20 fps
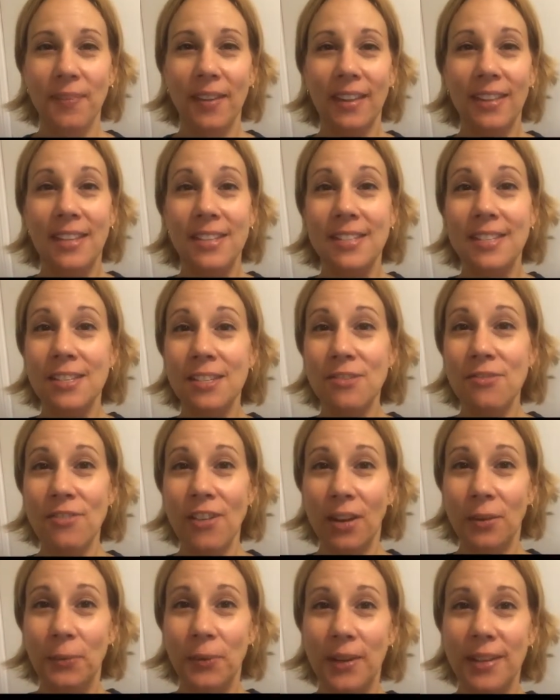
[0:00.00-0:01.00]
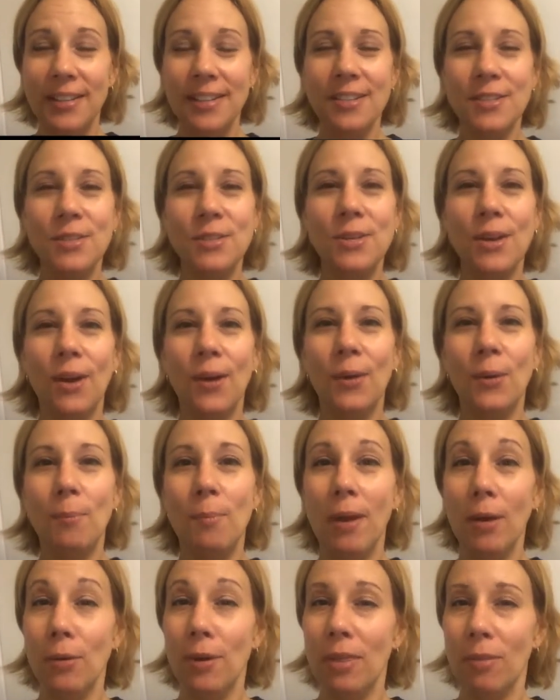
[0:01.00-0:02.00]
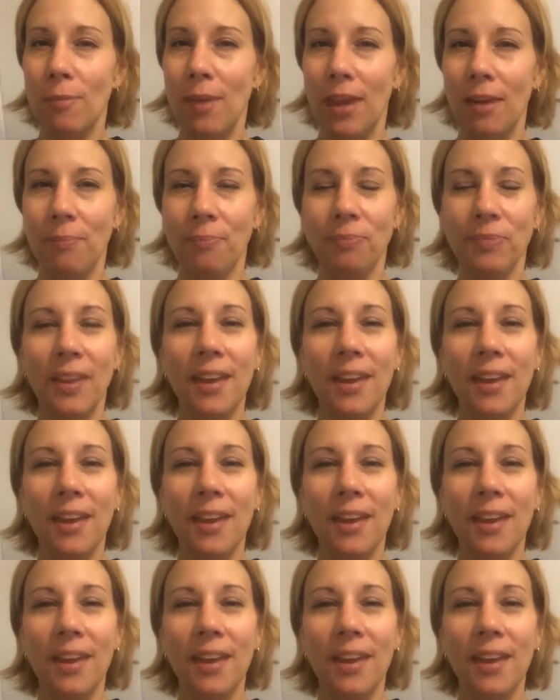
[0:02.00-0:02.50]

This is a fun one, so bear with me.